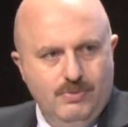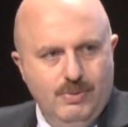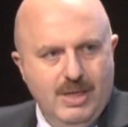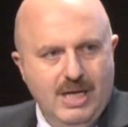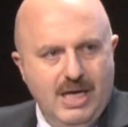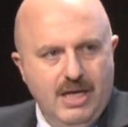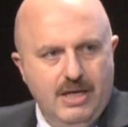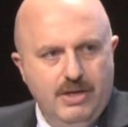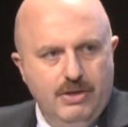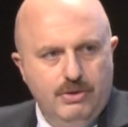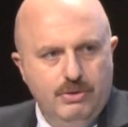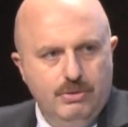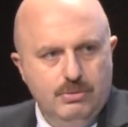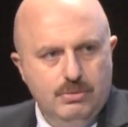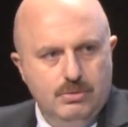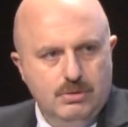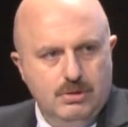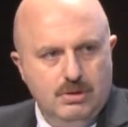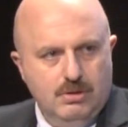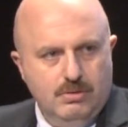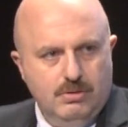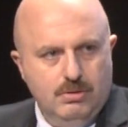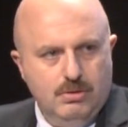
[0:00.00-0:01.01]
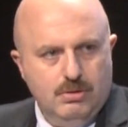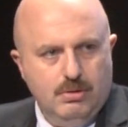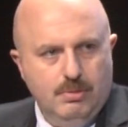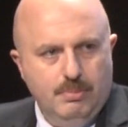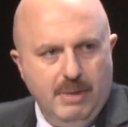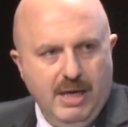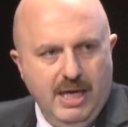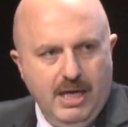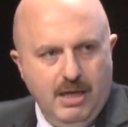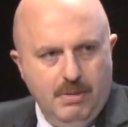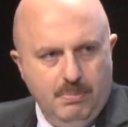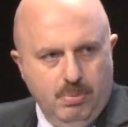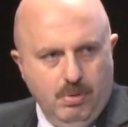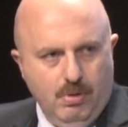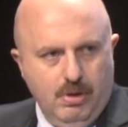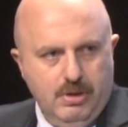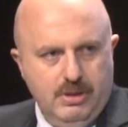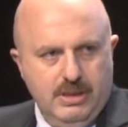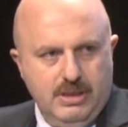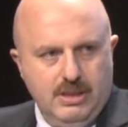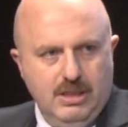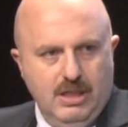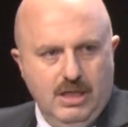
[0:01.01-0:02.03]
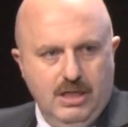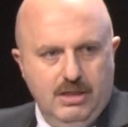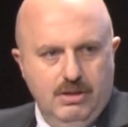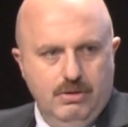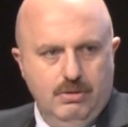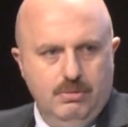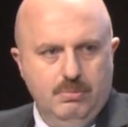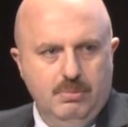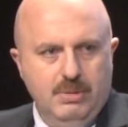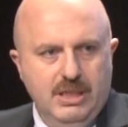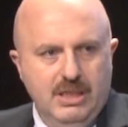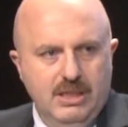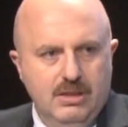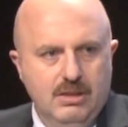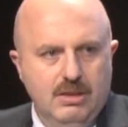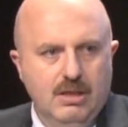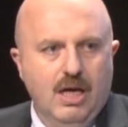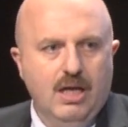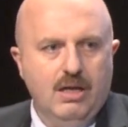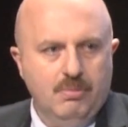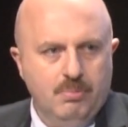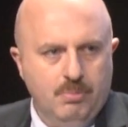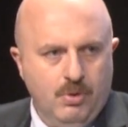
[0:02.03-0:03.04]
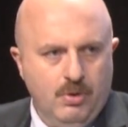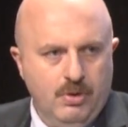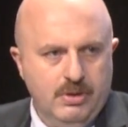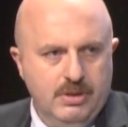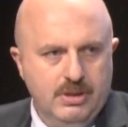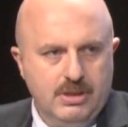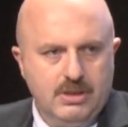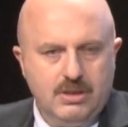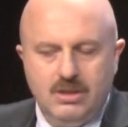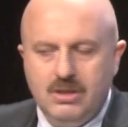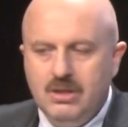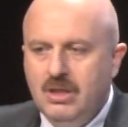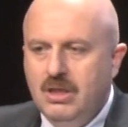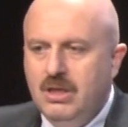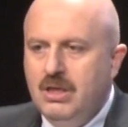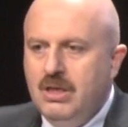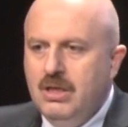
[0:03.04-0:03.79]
When I use the term apolitical, I don't mean non-political.